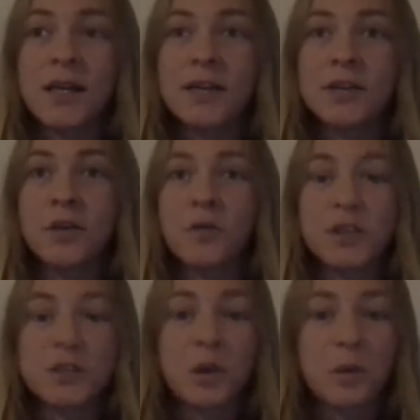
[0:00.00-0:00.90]
so
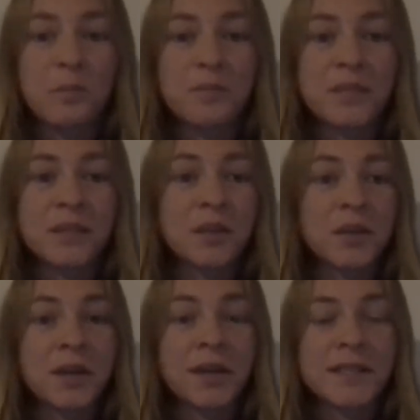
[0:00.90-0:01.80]
this whole you know
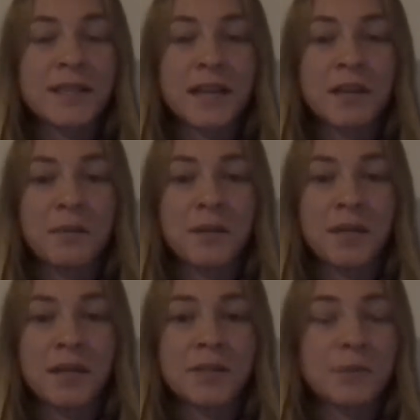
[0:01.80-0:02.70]
year has kind of
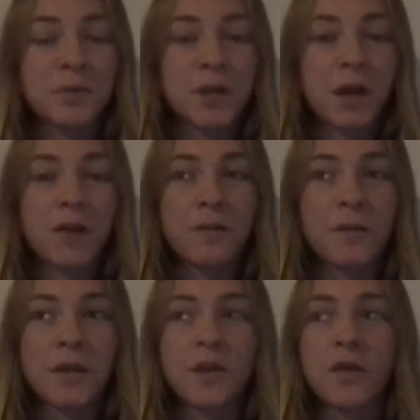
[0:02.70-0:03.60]
been it's been really hard for
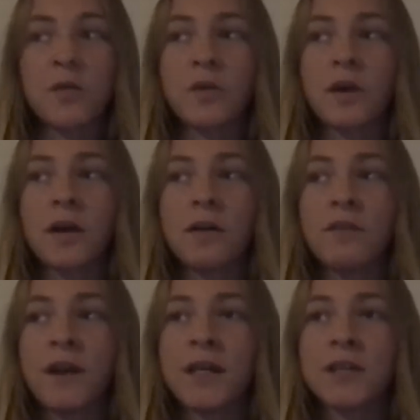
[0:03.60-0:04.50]
me you know uh,
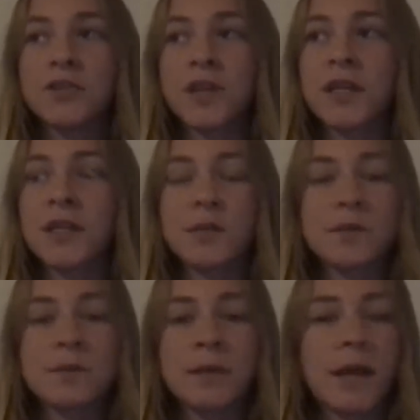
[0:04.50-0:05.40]
fighting and training has
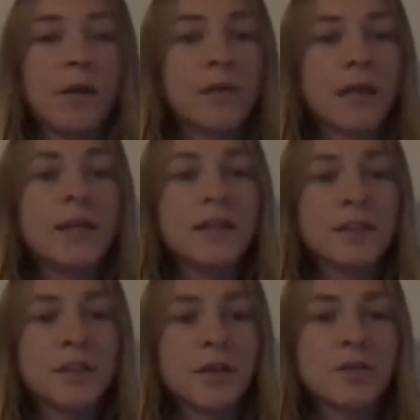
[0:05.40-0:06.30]
always been my outlet
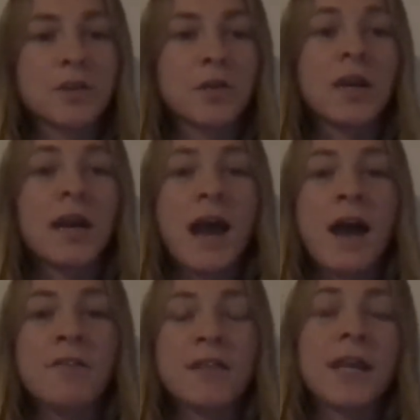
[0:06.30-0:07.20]
you know so
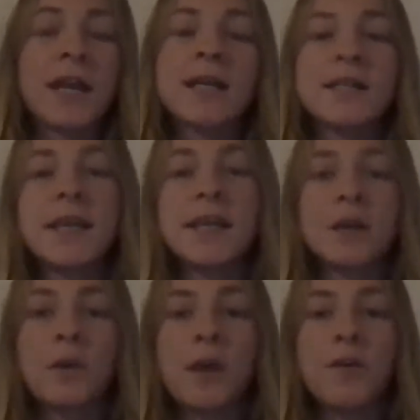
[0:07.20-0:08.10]
having that kind of
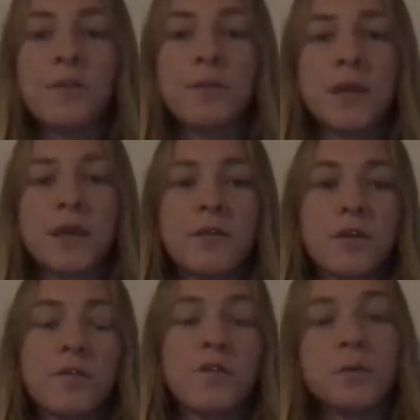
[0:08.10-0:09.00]
taken away from me
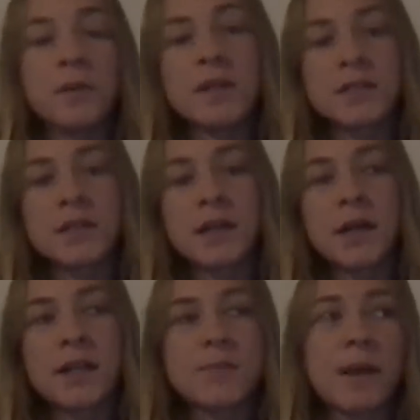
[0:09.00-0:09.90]
for a few months
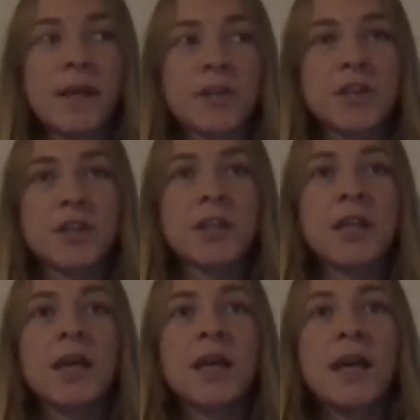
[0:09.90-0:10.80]
uh, this past
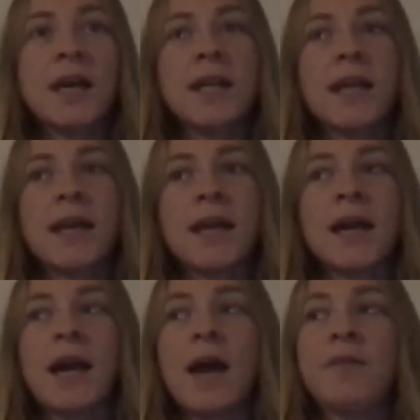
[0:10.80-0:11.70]
year and like
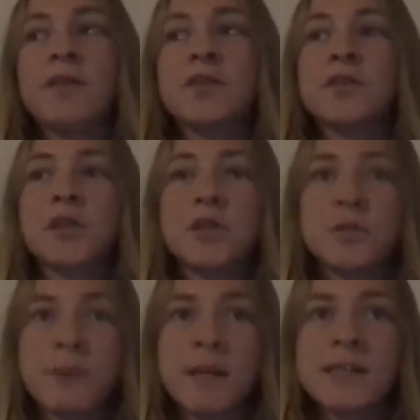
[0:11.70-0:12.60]
having to
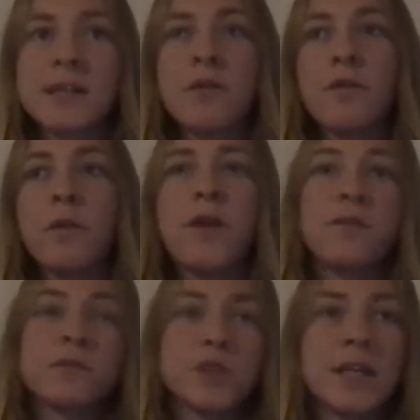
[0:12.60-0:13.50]
seclude myself away
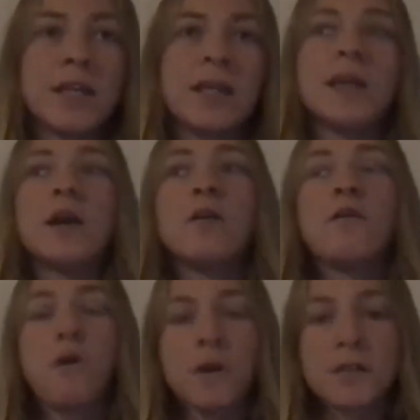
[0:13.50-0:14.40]
from training
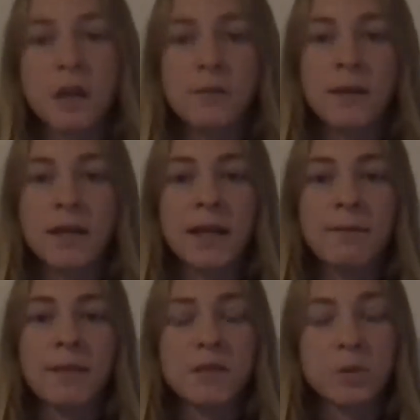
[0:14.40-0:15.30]
focus on my
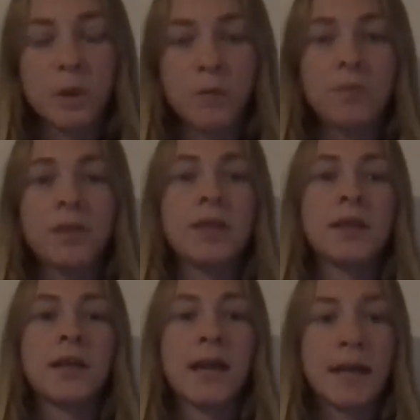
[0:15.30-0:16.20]
like mental
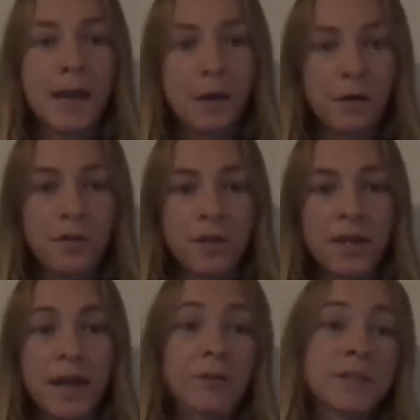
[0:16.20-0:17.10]
well-being and health
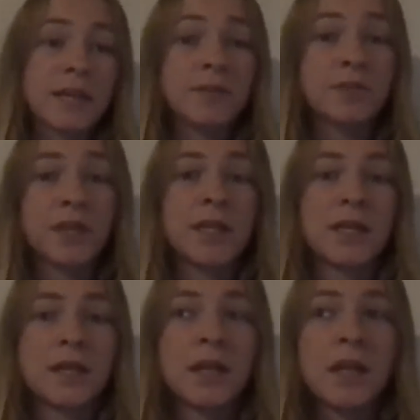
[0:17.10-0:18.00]
like outside of
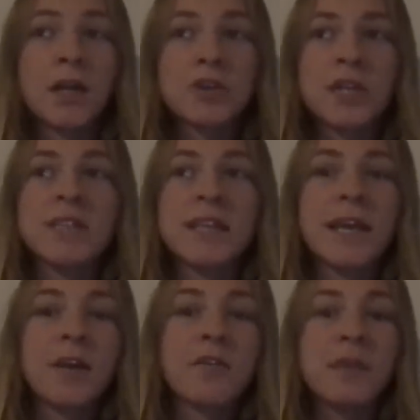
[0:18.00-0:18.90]
training and trying to
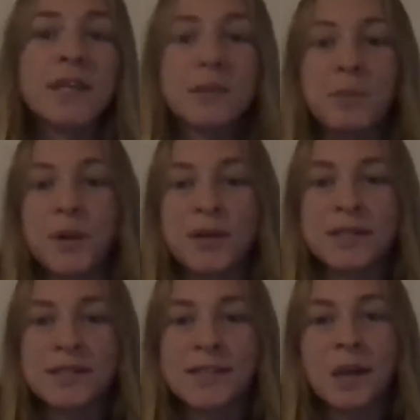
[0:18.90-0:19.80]
take care of me as a
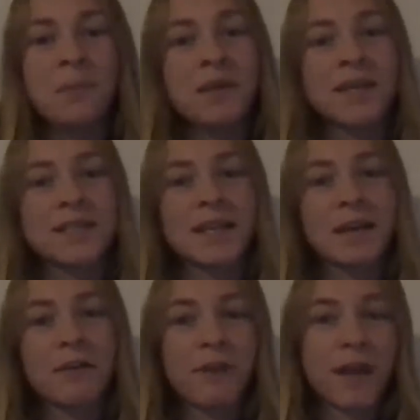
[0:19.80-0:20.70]
person and not me as
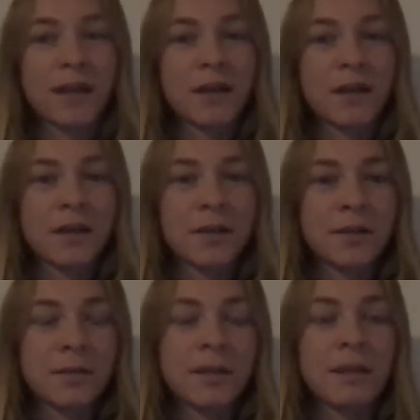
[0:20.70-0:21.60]
like a fighter you know
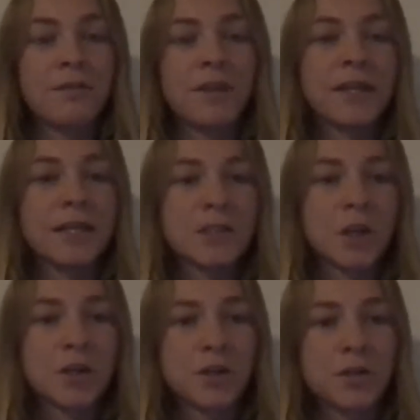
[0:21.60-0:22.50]
what i mean and i feel like that's
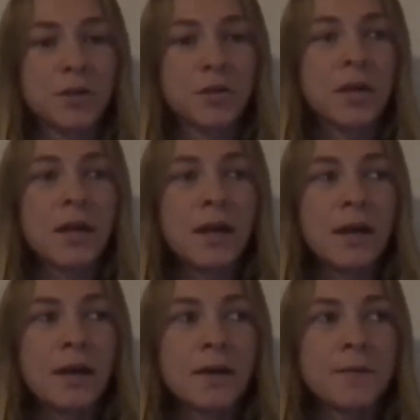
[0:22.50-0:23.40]
hard to do
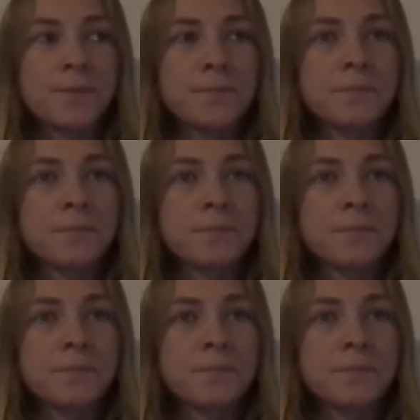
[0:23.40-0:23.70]
um,